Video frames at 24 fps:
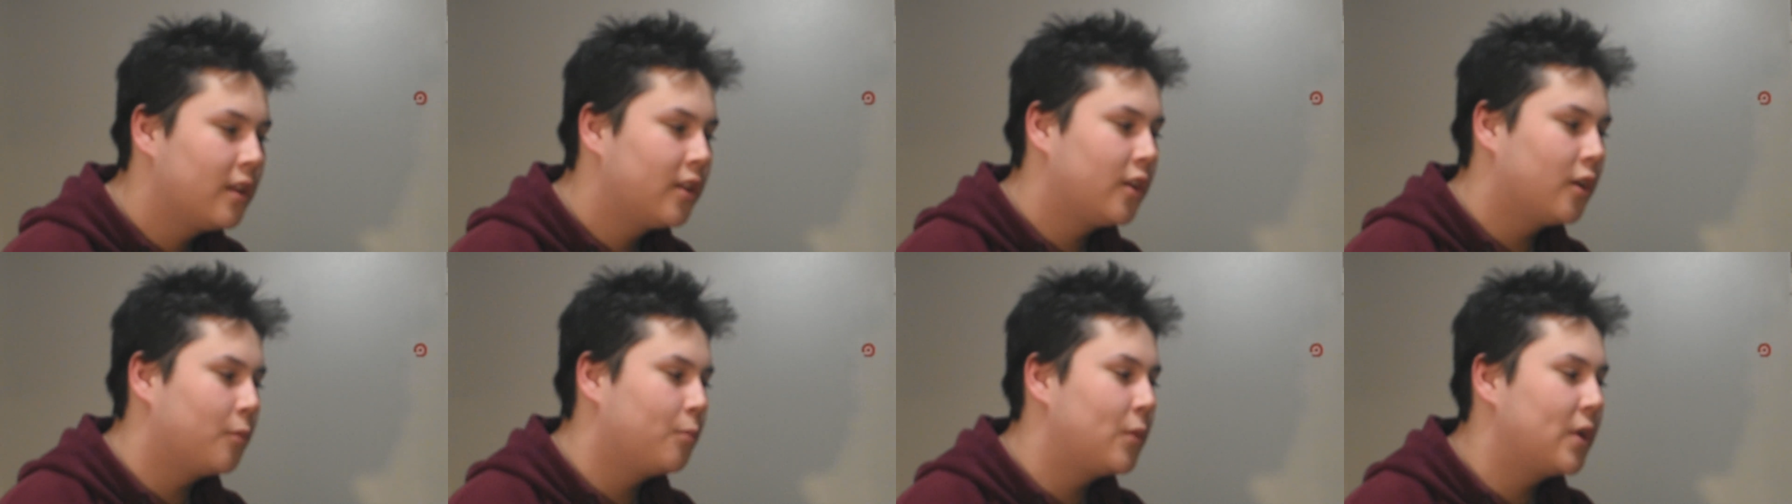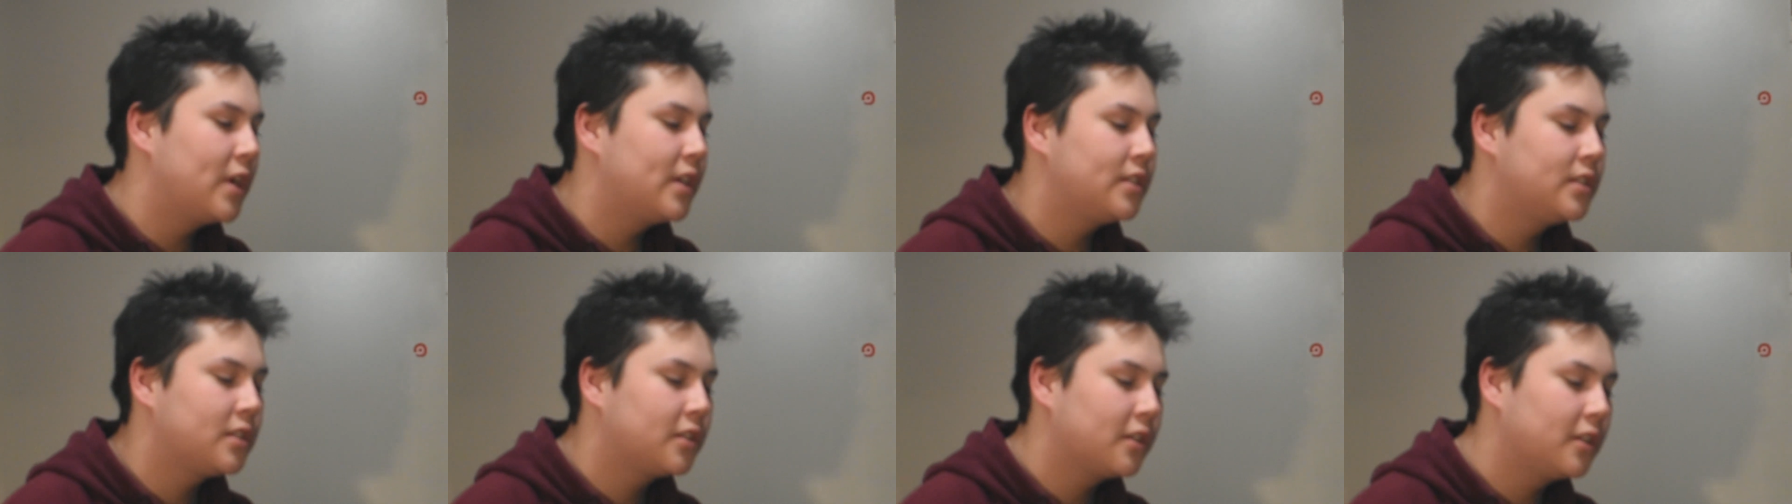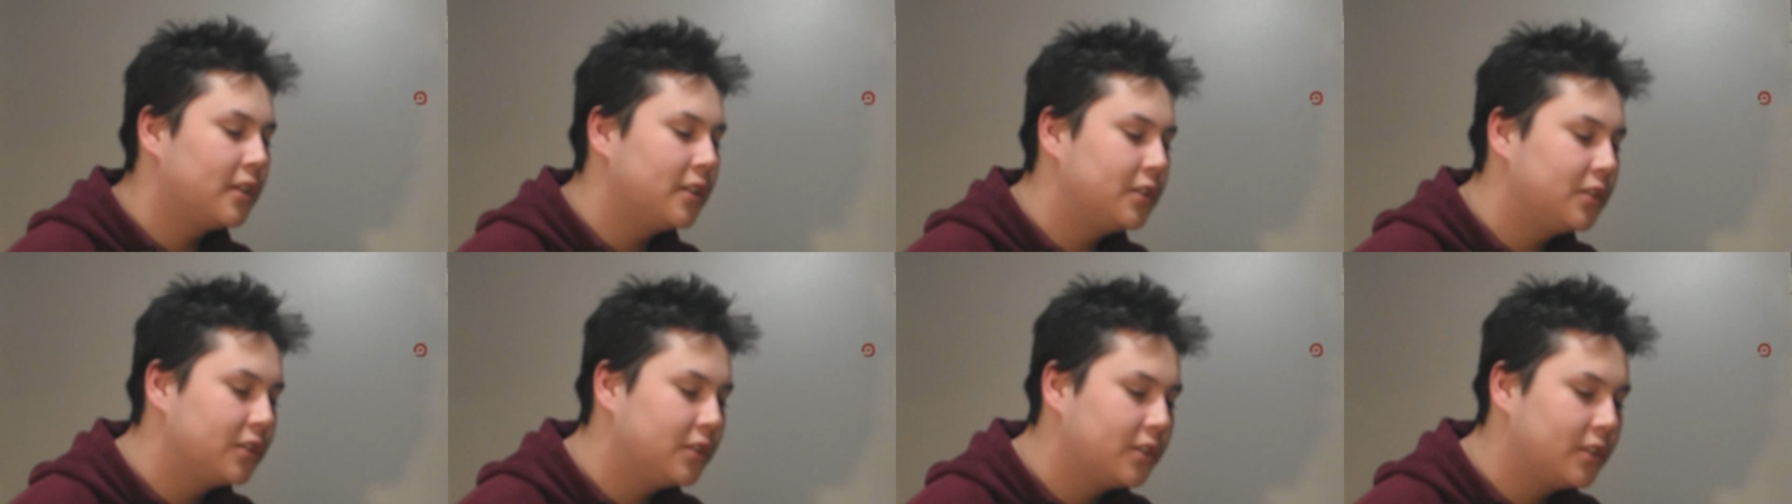They're
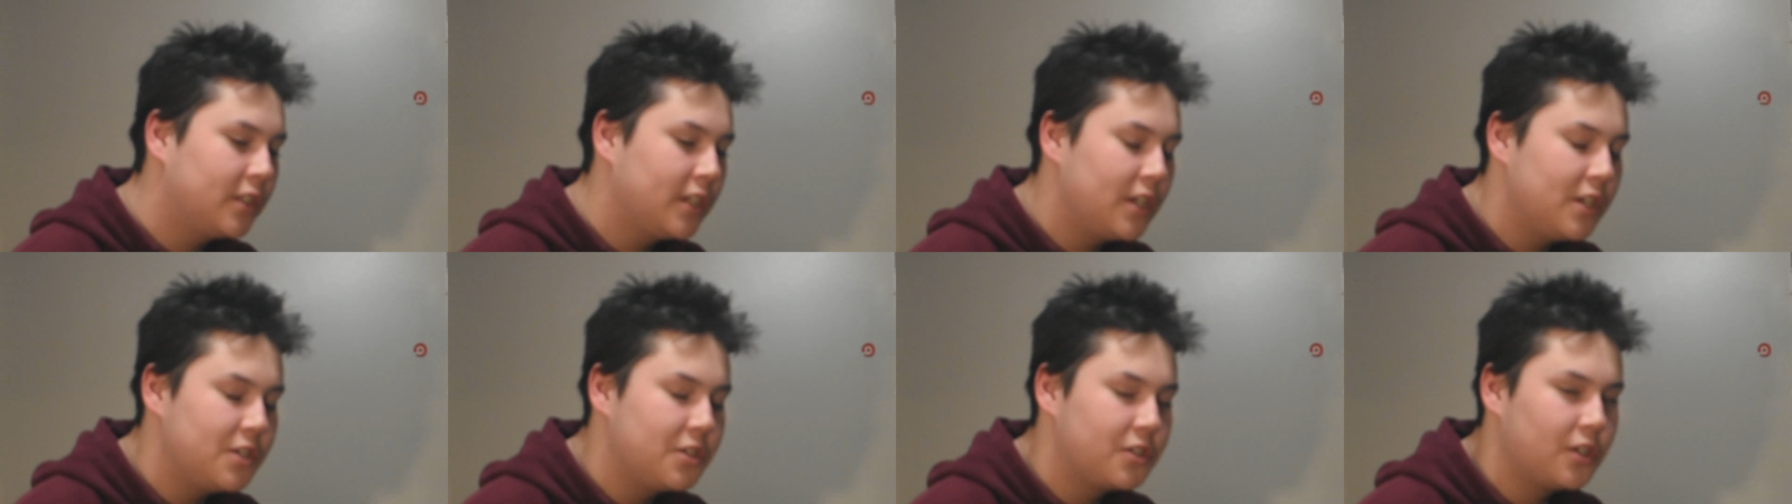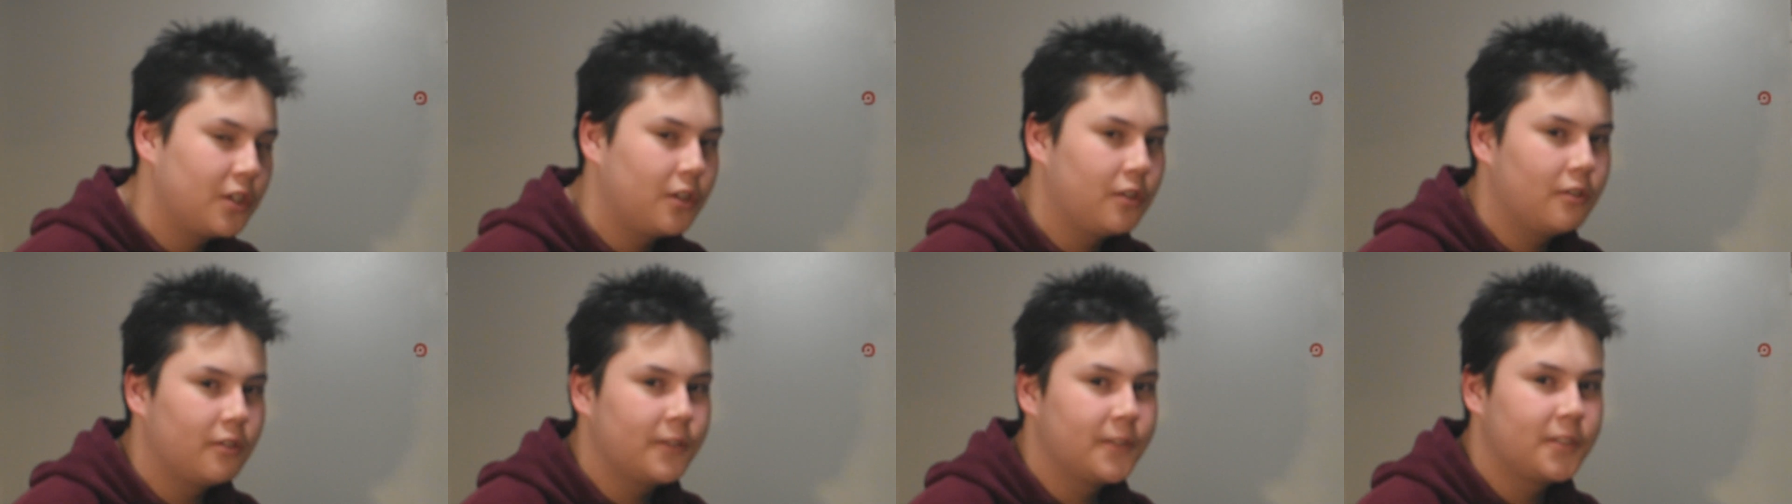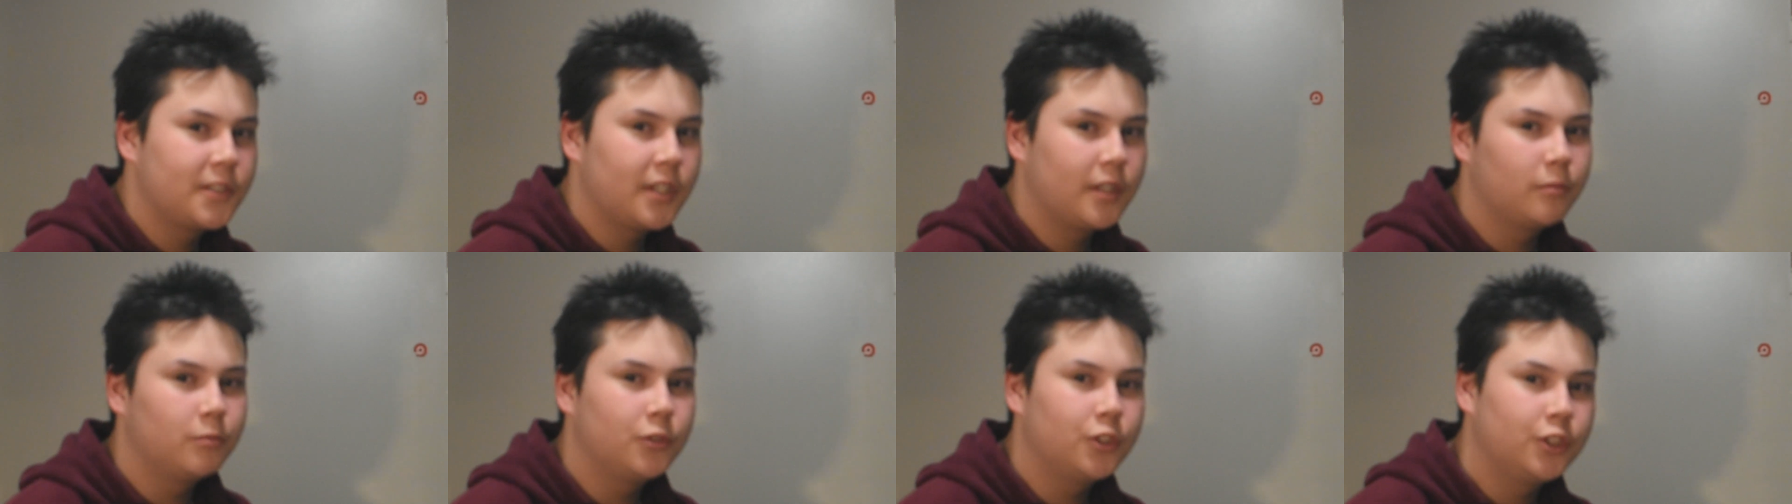basically just teaching you the
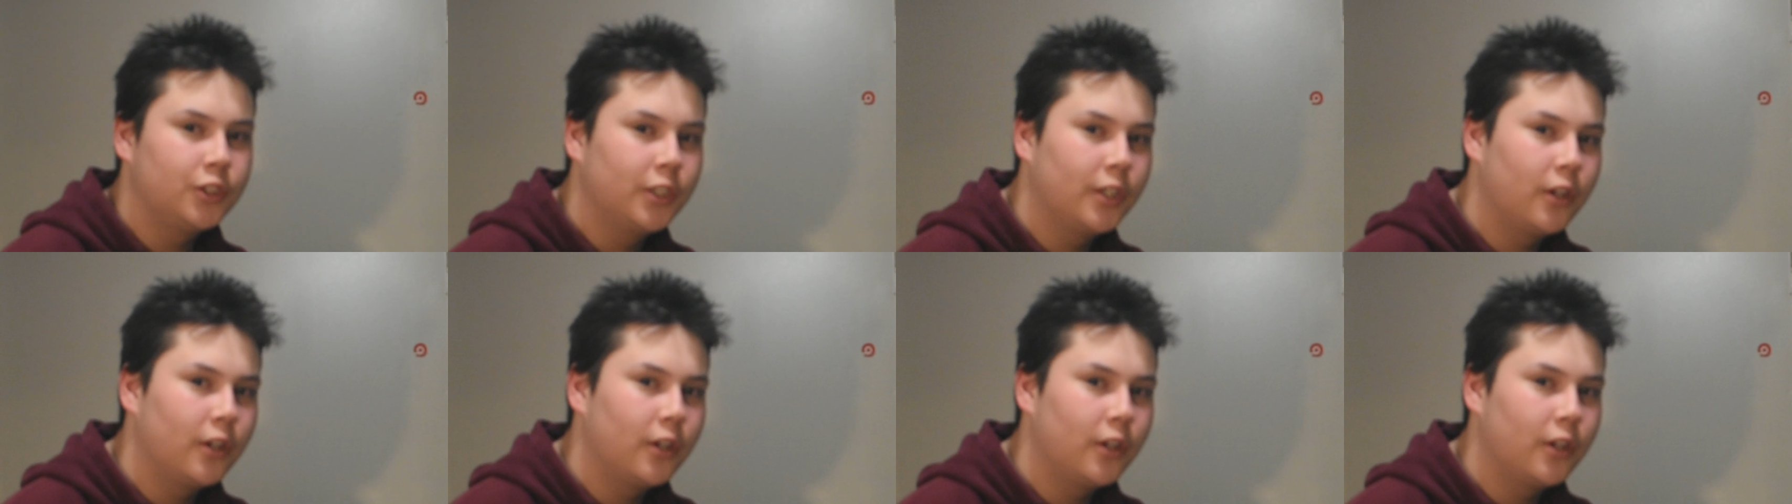same